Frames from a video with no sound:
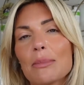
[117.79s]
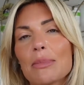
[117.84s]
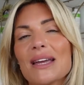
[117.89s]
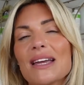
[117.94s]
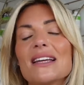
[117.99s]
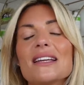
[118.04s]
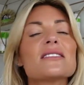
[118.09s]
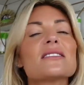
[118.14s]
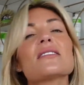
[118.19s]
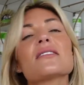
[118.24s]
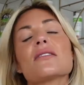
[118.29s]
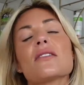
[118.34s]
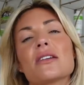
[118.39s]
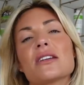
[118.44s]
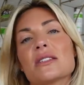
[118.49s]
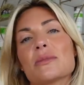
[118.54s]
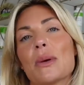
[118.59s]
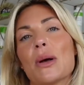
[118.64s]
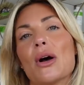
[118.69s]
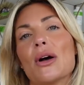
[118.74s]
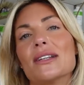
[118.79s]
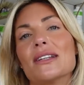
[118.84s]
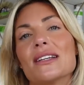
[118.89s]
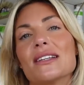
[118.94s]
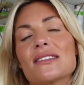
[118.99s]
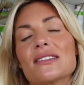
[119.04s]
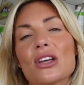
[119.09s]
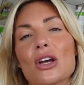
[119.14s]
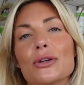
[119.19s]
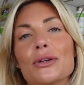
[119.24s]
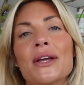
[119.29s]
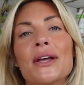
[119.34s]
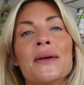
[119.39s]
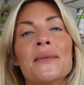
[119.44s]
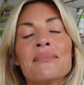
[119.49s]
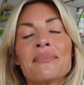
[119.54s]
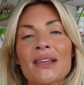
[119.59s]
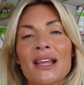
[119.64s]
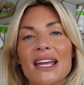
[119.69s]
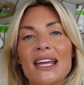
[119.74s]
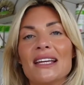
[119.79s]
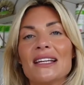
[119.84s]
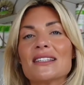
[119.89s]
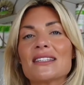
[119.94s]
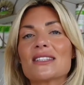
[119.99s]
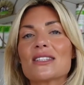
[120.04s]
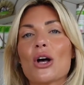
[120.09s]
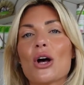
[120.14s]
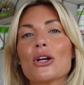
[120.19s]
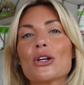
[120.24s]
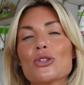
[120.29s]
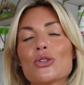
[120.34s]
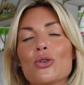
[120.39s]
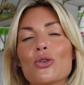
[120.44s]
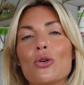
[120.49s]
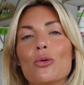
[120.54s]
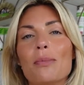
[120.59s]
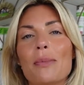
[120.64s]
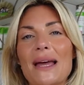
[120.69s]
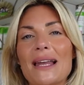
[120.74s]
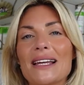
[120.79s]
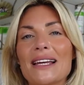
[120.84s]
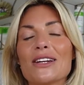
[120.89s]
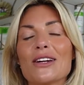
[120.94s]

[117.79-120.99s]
But here's the science behind it. So inside your belly,